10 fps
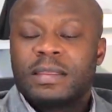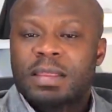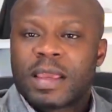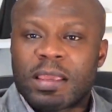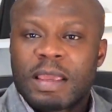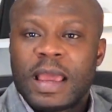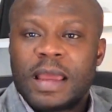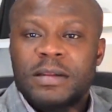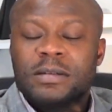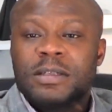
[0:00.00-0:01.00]
thing
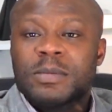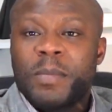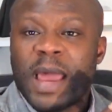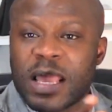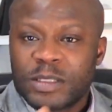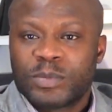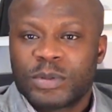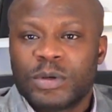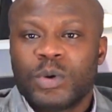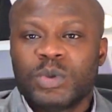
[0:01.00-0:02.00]
yet, just
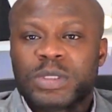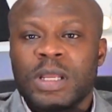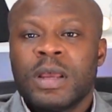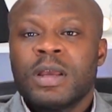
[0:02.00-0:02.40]
mass-produced.